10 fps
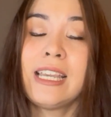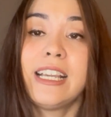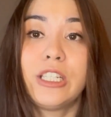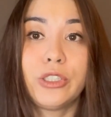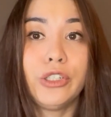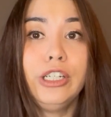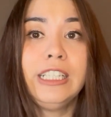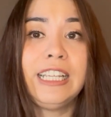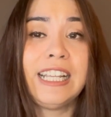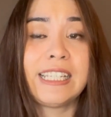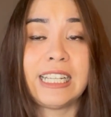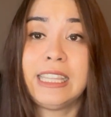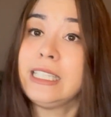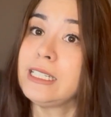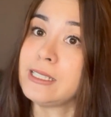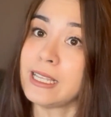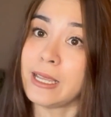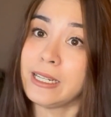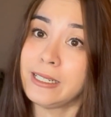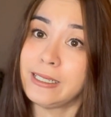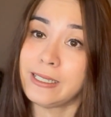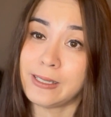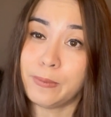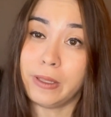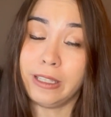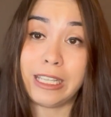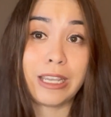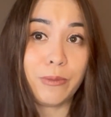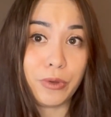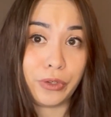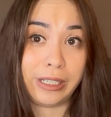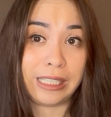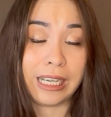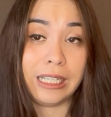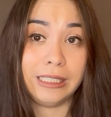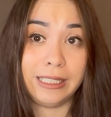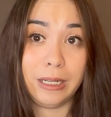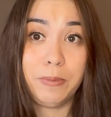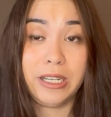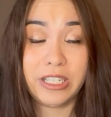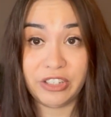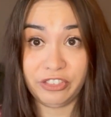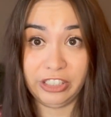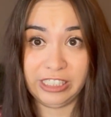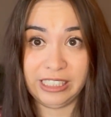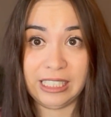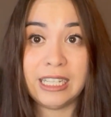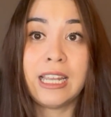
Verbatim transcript: it certainly has hit the dis disability community a little bit differently